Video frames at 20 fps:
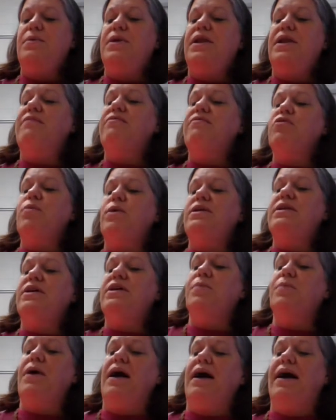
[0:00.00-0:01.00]
But everyone
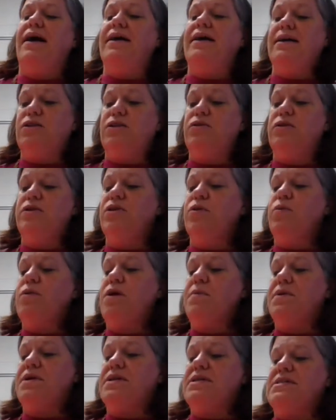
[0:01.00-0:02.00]
nearby, including the
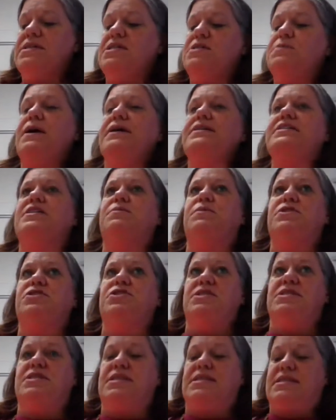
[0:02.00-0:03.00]
woman, suspected me
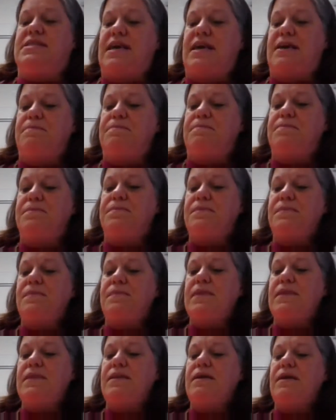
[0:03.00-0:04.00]
just the same.
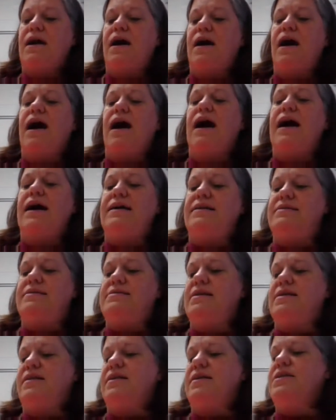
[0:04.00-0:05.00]
Hot,
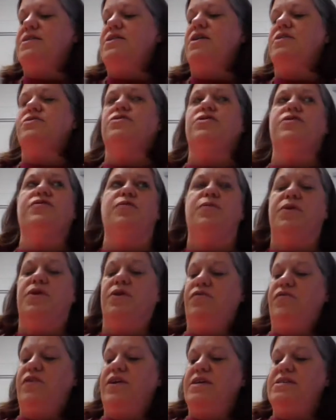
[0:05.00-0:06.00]
said the conductor to
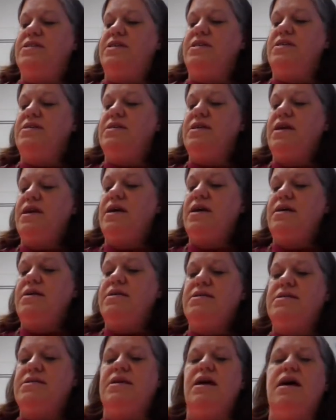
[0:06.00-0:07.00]
familiar faces.
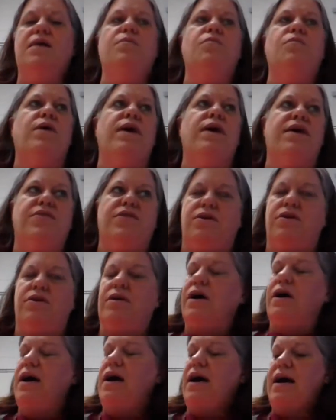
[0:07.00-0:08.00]
Some
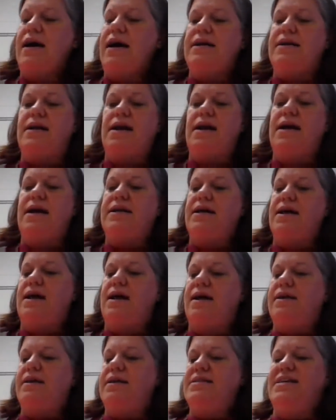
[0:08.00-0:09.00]
weather. Hot, hot,
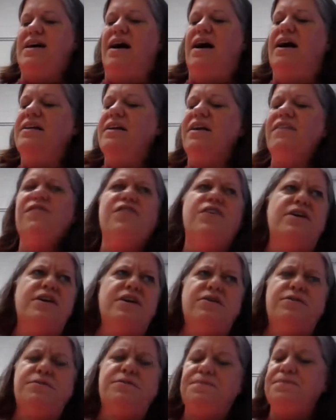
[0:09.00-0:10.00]
hot. Is it hot enough for
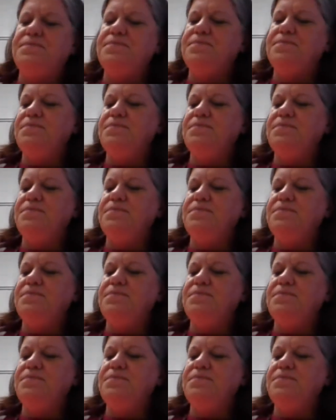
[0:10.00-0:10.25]
you?